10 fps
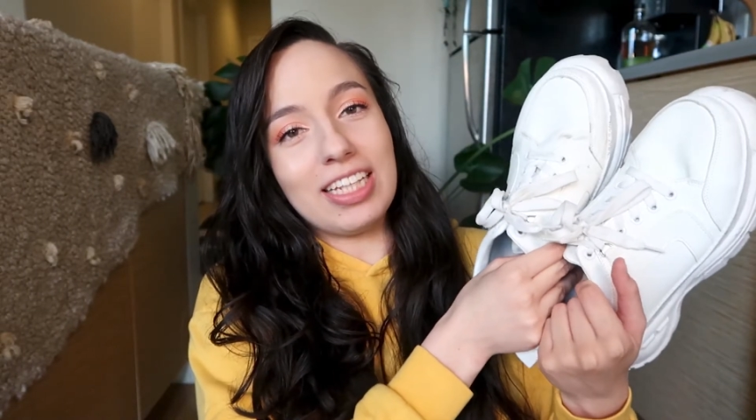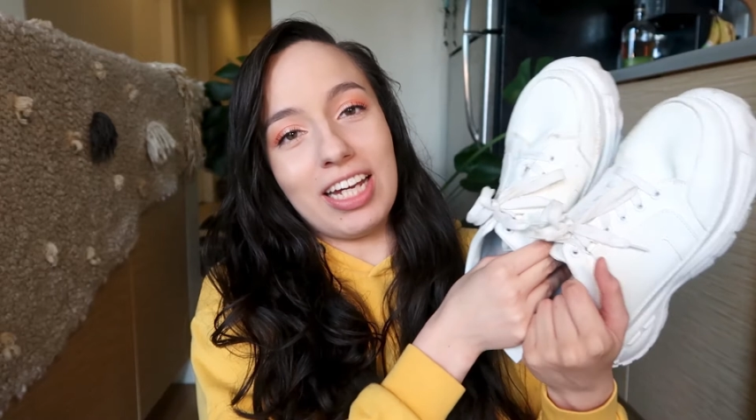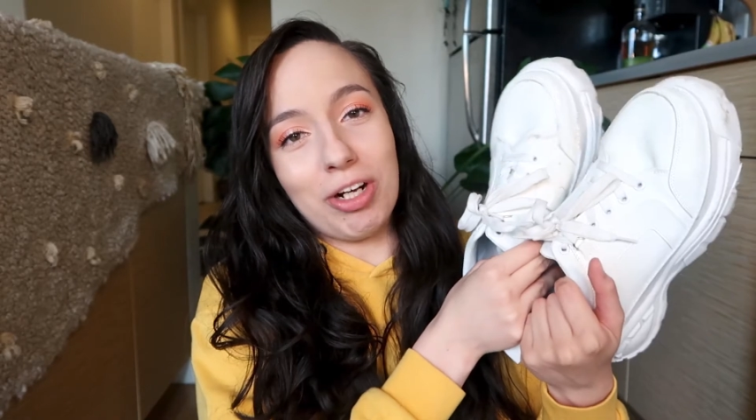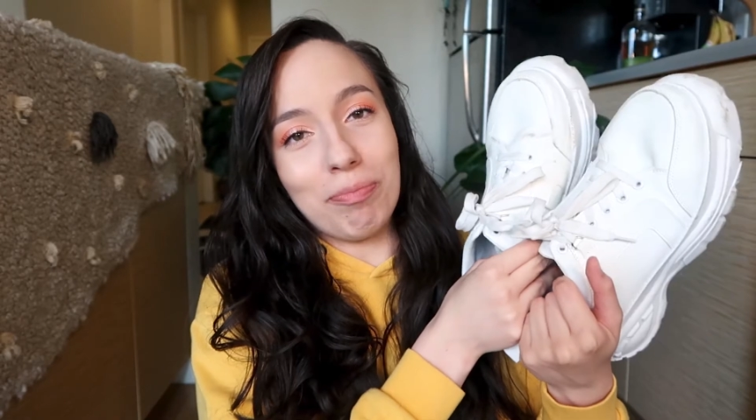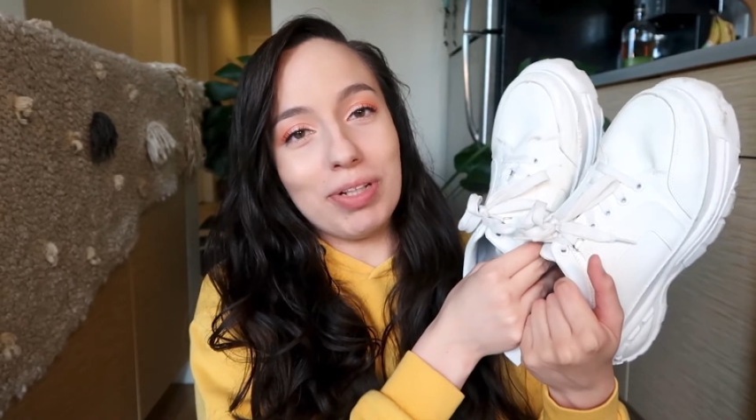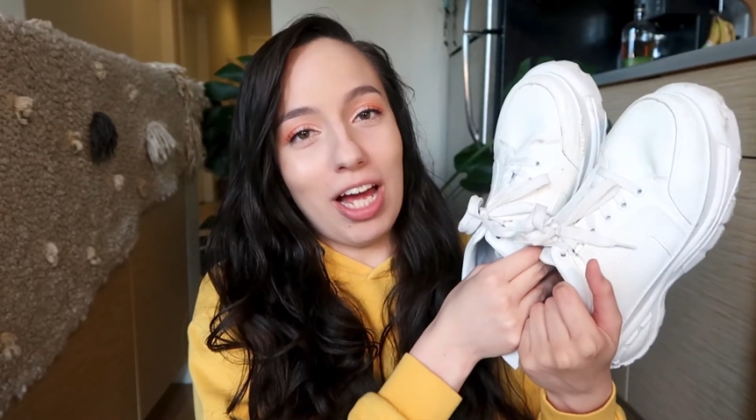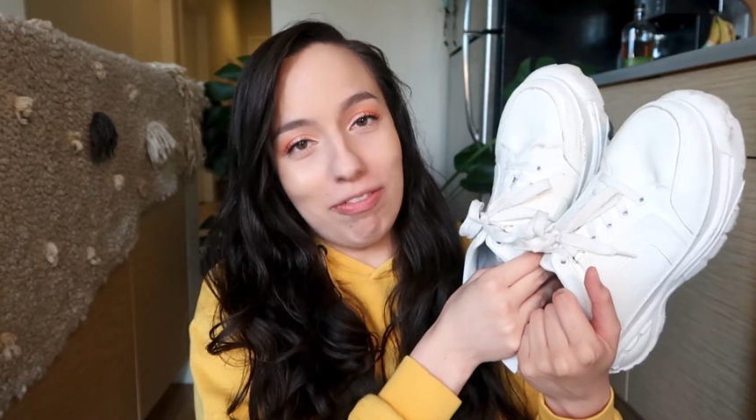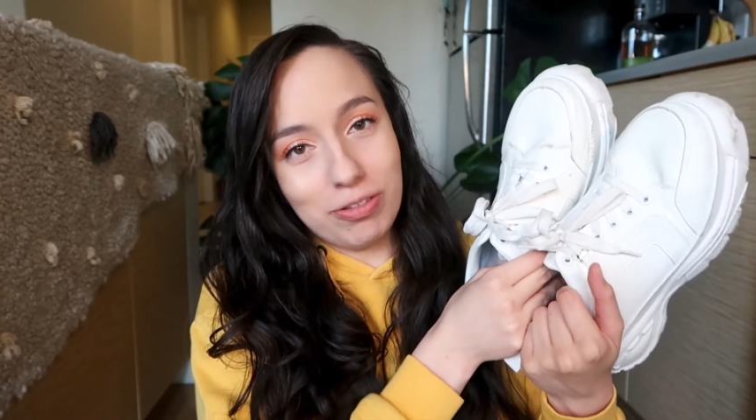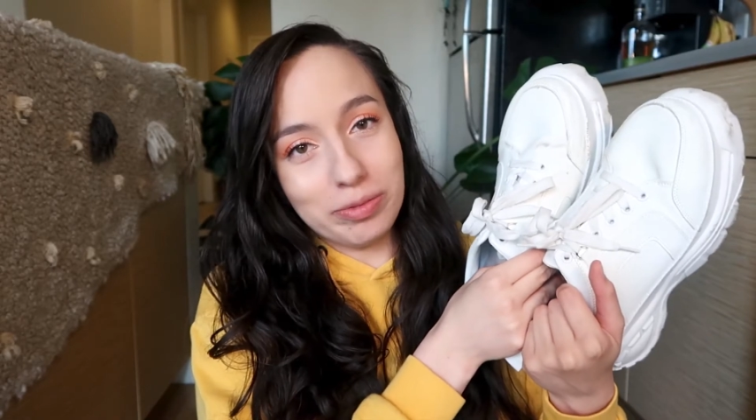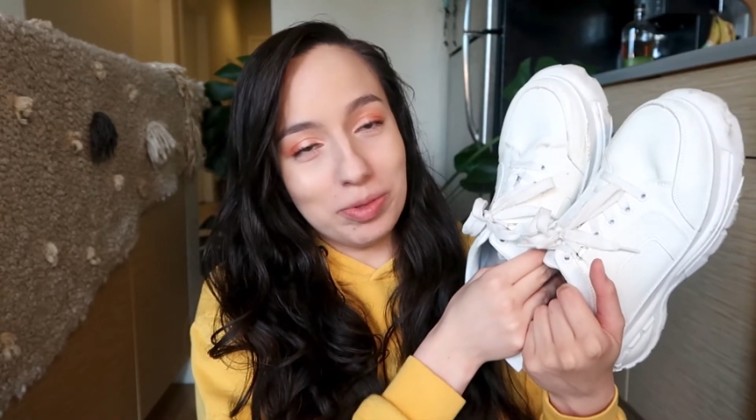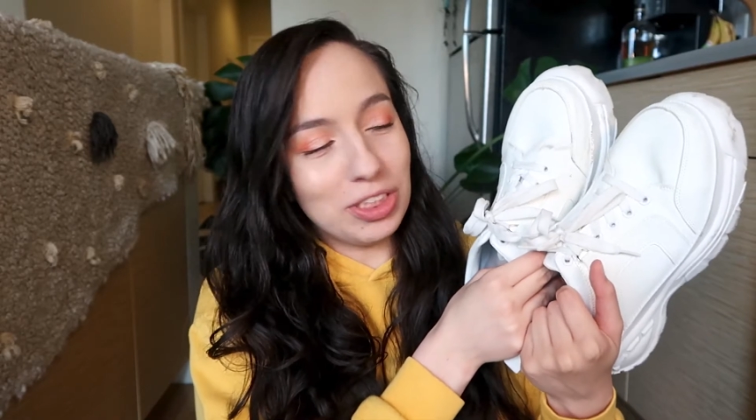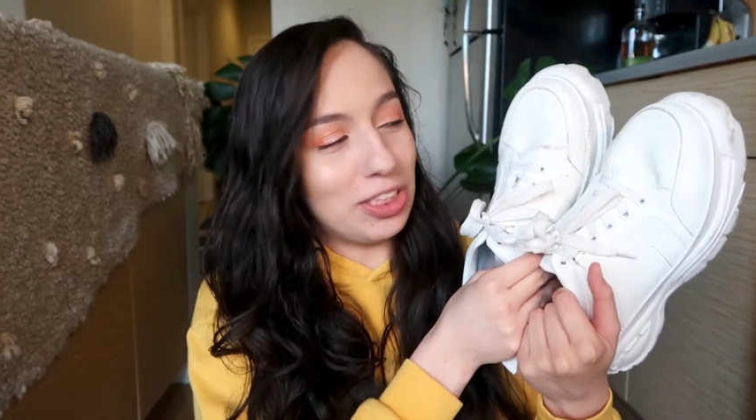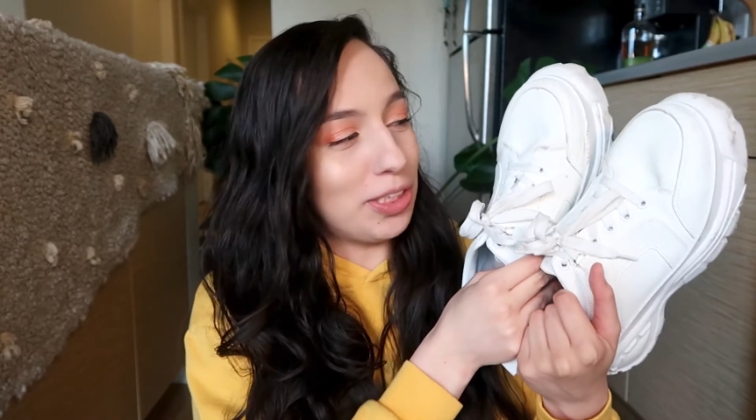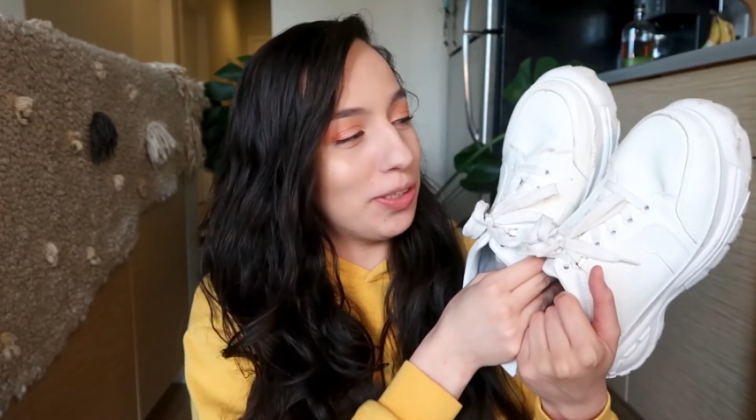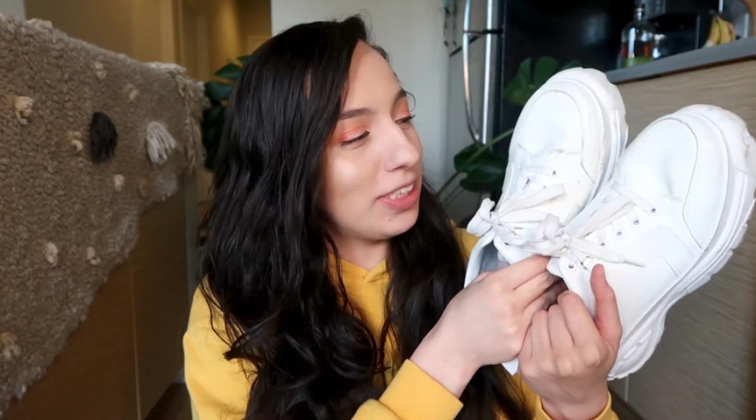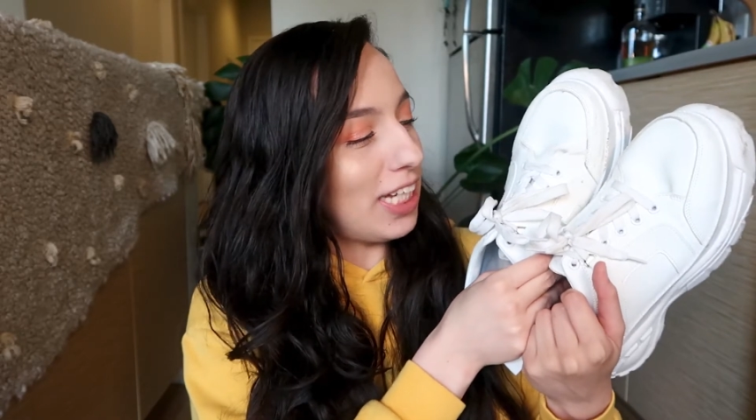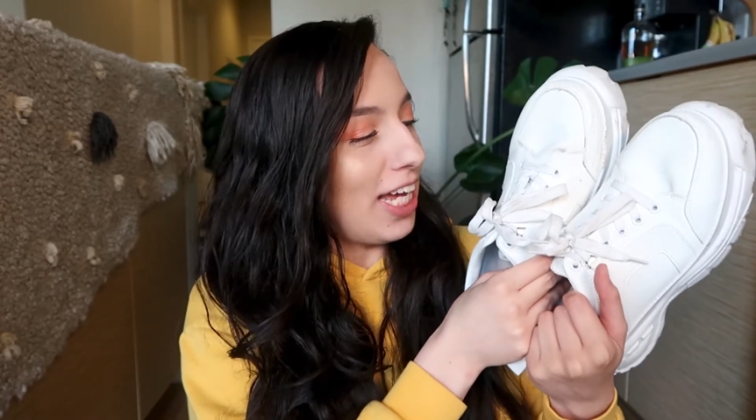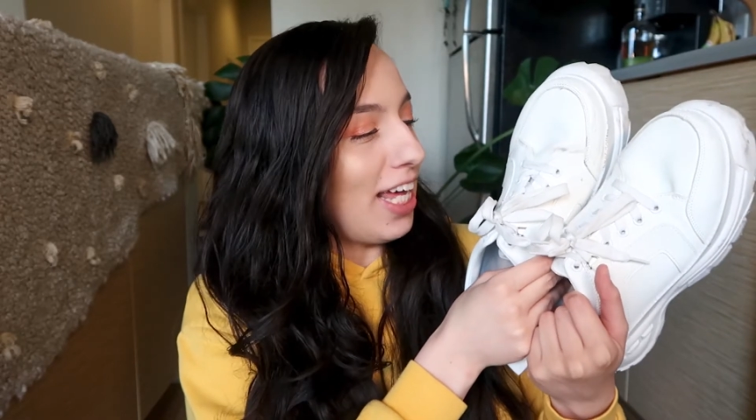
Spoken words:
They are platform shoes.